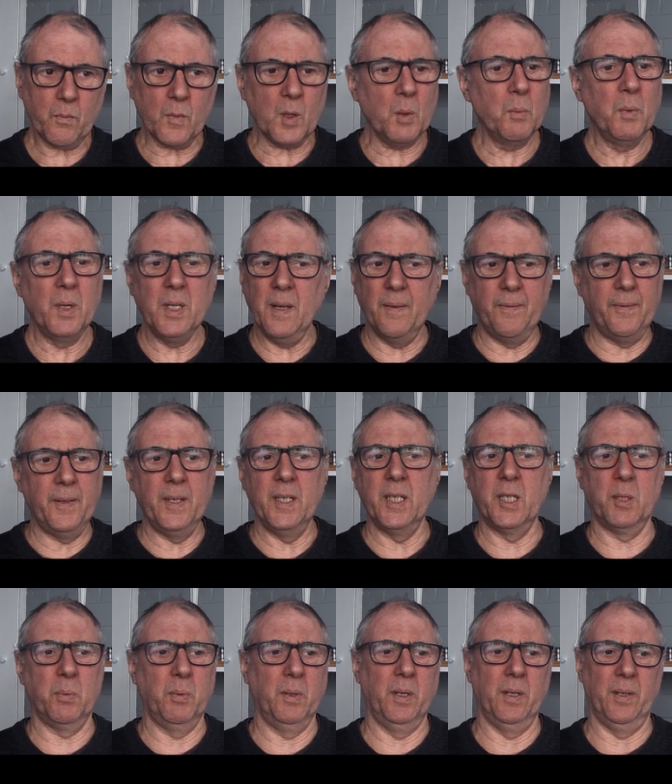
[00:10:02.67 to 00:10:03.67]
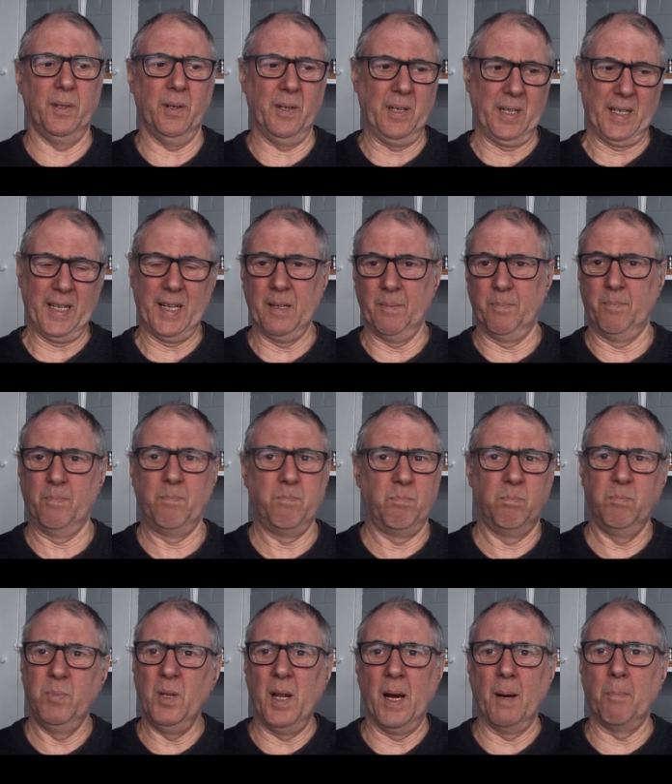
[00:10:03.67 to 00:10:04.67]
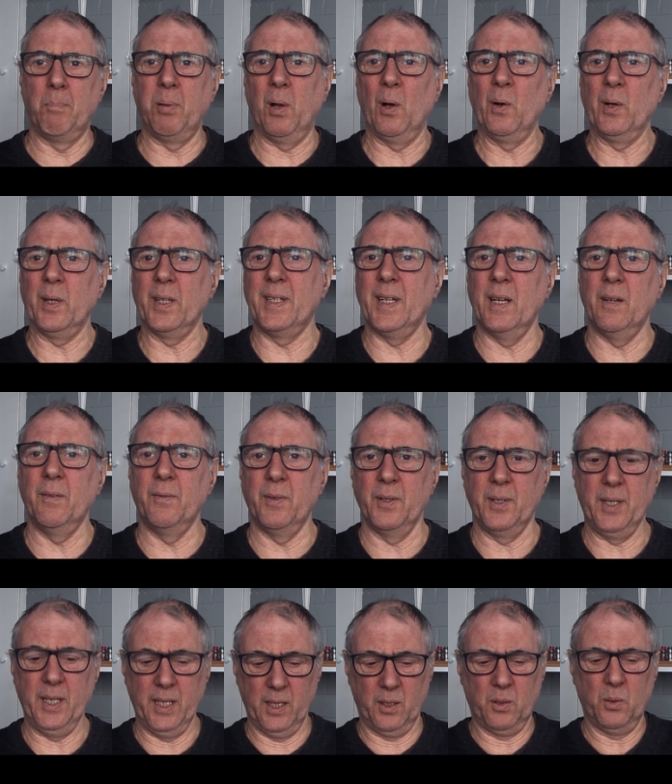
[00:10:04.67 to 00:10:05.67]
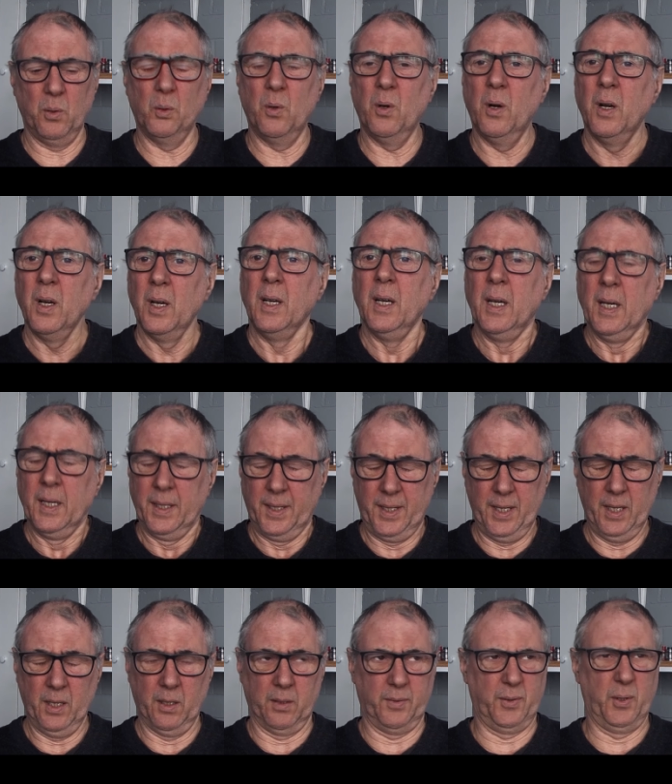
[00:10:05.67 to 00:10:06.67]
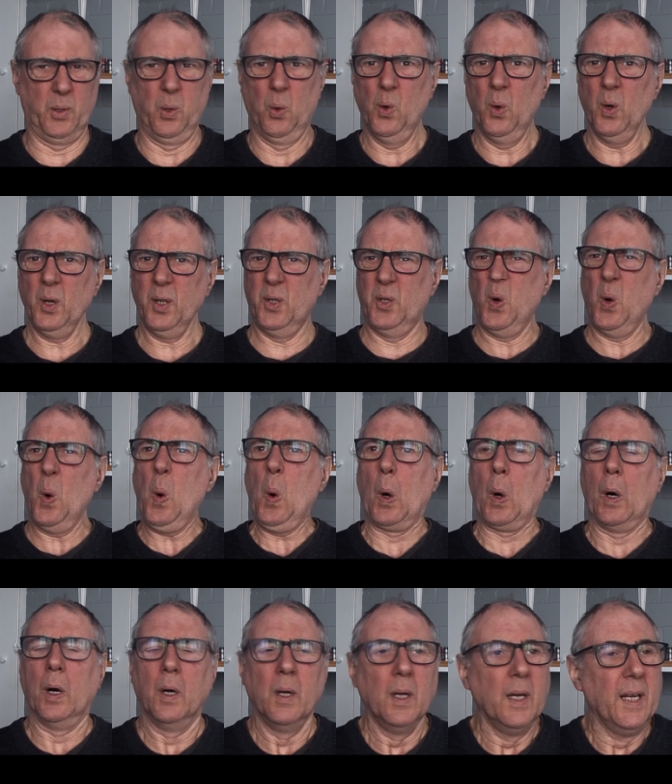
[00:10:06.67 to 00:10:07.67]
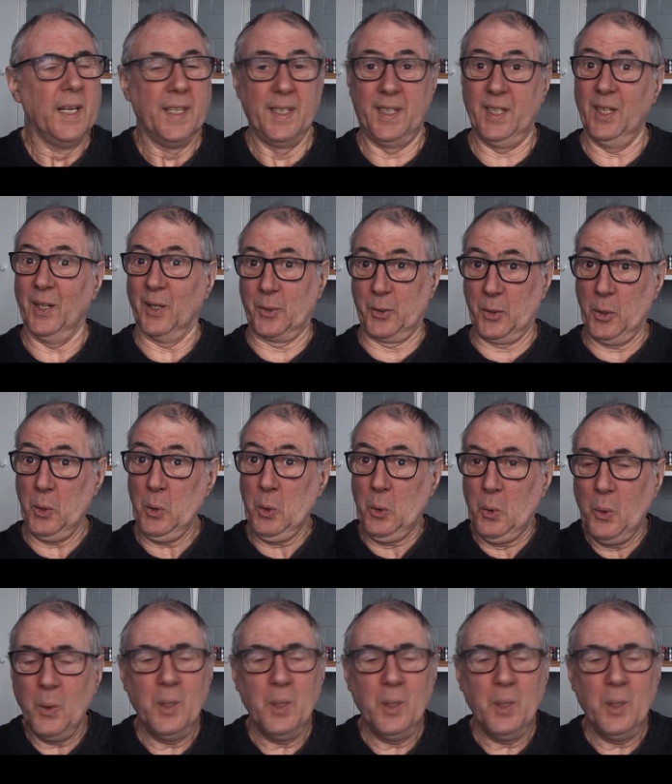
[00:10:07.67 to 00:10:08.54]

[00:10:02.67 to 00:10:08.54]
when you finish with it, or you're gonna you know, plonk it down for a day or two, day or two, two, day or two,